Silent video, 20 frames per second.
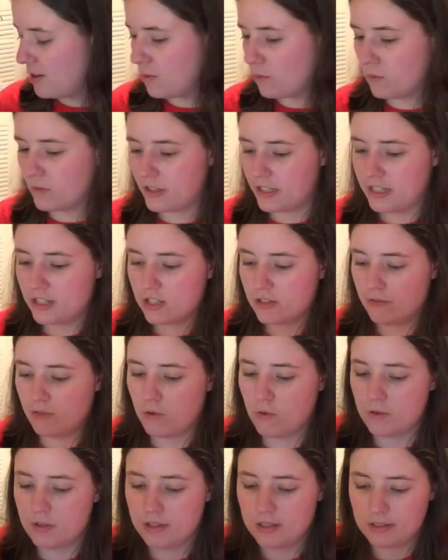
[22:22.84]
One each, of
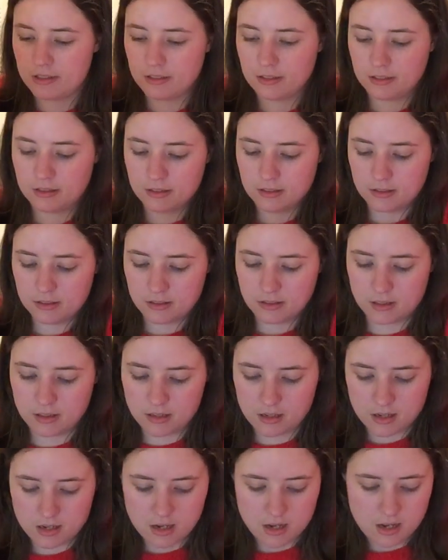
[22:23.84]
course.
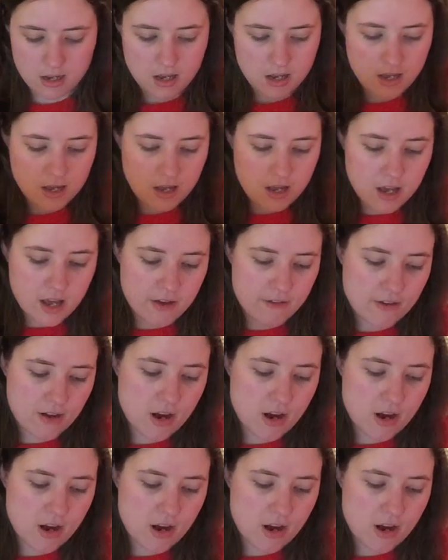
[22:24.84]
I've